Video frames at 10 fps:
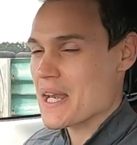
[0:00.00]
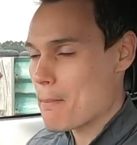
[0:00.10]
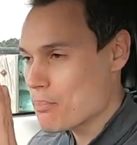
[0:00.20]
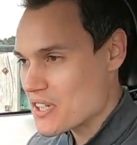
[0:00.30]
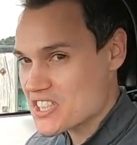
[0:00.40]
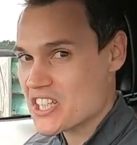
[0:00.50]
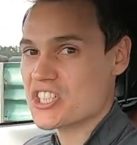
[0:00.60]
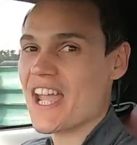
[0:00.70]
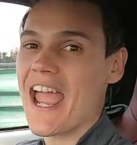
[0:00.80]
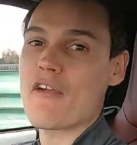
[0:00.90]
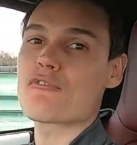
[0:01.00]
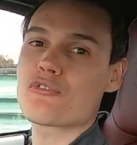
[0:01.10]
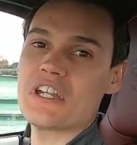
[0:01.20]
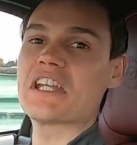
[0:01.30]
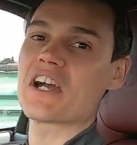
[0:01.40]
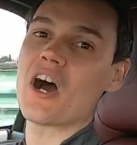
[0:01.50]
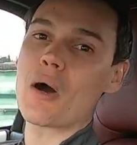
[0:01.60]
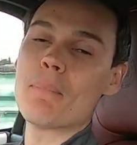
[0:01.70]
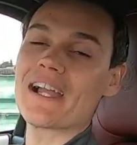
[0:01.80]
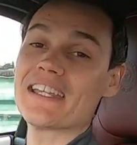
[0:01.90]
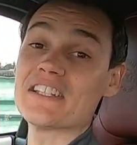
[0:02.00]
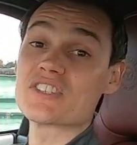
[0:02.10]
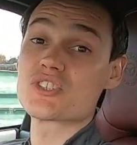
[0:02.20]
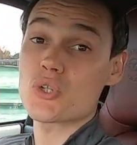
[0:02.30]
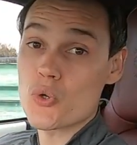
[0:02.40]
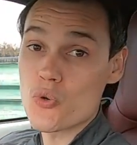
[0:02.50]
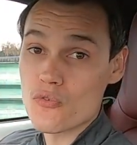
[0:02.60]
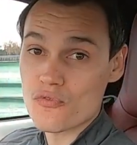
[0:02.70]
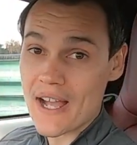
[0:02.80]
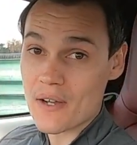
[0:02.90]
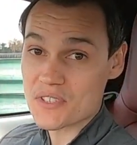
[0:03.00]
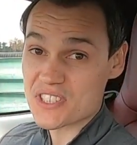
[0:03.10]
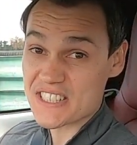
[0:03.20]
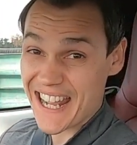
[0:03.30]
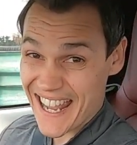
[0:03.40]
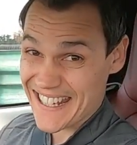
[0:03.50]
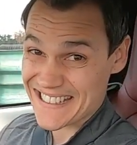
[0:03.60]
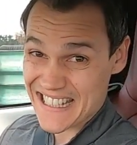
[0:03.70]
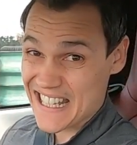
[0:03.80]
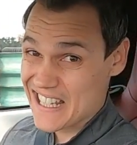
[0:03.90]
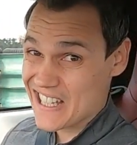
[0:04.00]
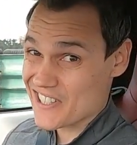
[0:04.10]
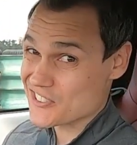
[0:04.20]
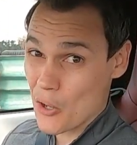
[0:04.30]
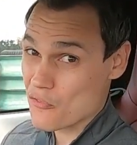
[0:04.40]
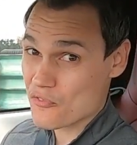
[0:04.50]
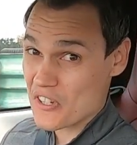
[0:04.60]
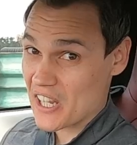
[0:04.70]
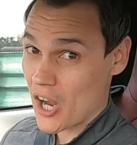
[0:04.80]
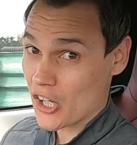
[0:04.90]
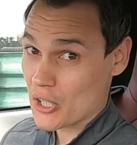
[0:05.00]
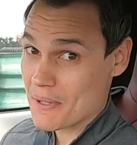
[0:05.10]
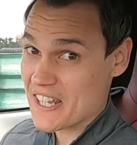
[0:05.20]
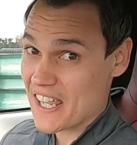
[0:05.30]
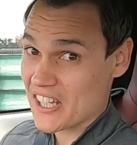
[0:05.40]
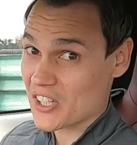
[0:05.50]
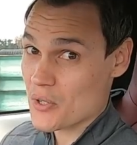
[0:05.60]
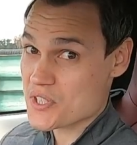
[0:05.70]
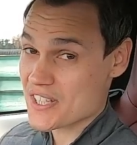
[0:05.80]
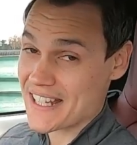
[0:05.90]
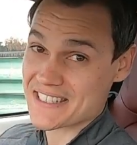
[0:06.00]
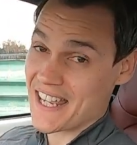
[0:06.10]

in a British F3 car back in 2008. I don't think I'm going to be getting close to that